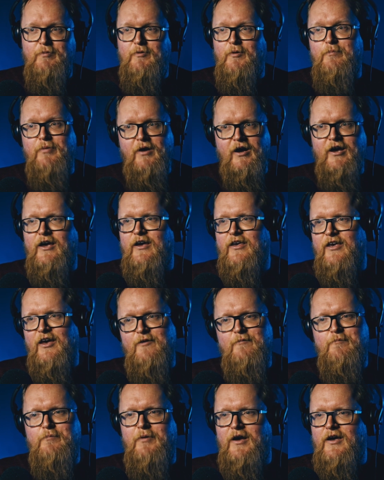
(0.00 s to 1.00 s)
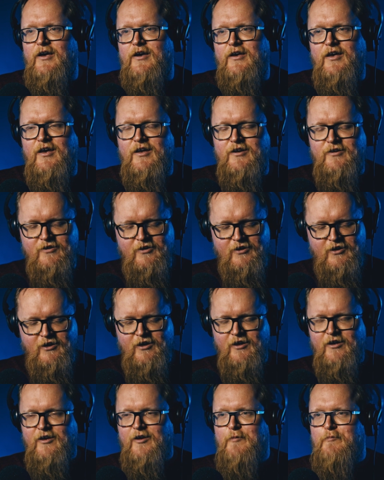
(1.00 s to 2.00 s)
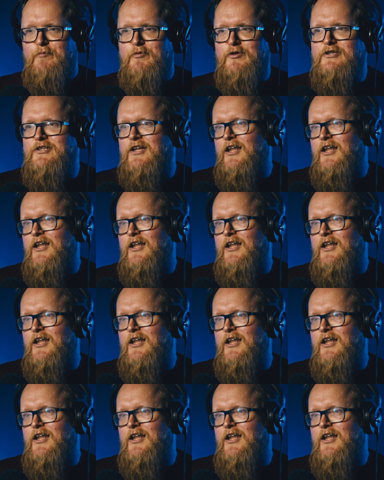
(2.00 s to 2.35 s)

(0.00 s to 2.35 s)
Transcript: People will buy it again. But